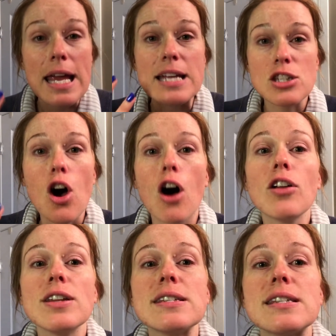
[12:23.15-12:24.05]
It's
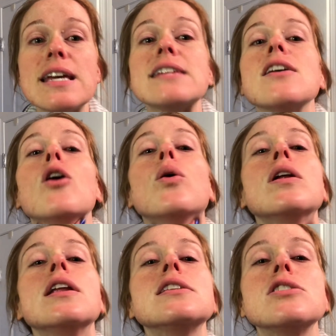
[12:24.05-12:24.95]
all these things. Oh,
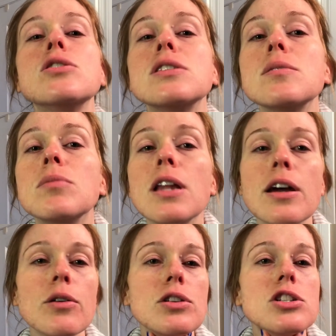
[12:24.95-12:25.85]
and let's do some
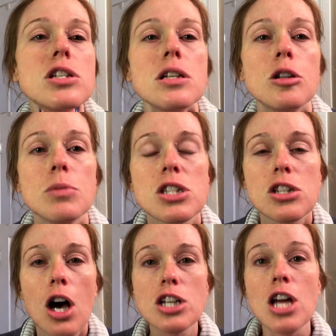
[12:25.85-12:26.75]
laryngeal
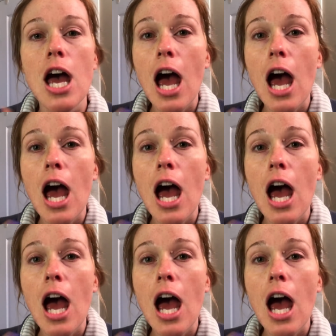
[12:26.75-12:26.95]
massage.